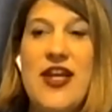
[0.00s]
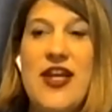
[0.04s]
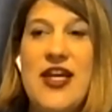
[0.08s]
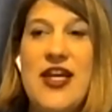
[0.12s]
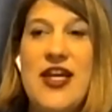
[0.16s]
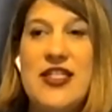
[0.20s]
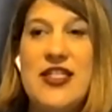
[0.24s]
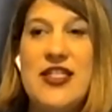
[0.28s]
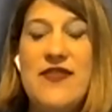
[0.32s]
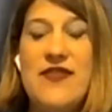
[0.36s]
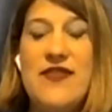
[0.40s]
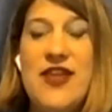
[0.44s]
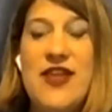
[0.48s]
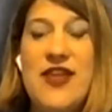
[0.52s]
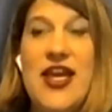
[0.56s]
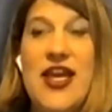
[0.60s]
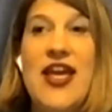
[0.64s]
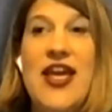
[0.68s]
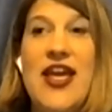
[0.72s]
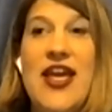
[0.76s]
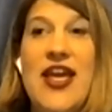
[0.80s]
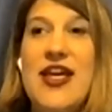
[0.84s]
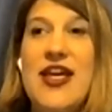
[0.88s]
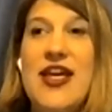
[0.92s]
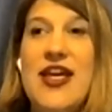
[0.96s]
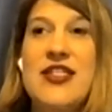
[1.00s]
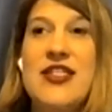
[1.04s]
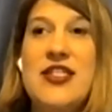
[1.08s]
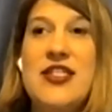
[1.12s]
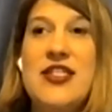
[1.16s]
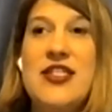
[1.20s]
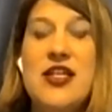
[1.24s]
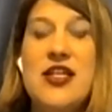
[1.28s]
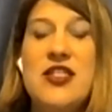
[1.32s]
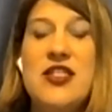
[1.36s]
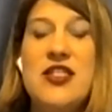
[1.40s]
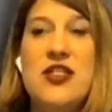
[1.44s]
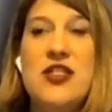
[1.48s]
a fun activity and
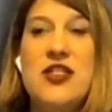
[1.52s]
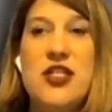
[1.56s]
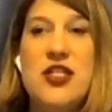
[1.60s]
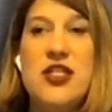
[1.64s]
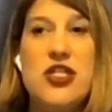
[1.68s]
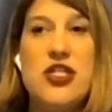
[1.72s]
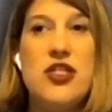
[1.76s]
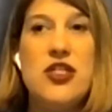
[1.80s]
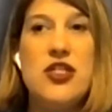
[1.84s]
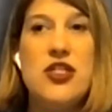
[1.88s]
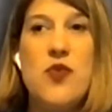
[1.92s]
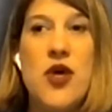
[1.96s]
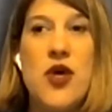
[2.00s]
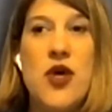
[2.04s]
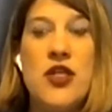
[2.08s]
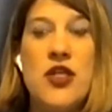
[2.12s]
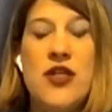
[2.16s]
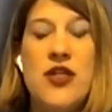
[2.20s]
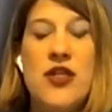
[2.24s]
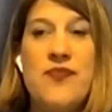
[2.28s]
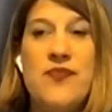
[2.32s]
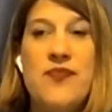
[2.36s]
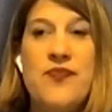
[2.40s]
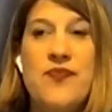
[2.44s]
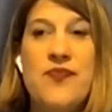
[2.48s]
a delicious one.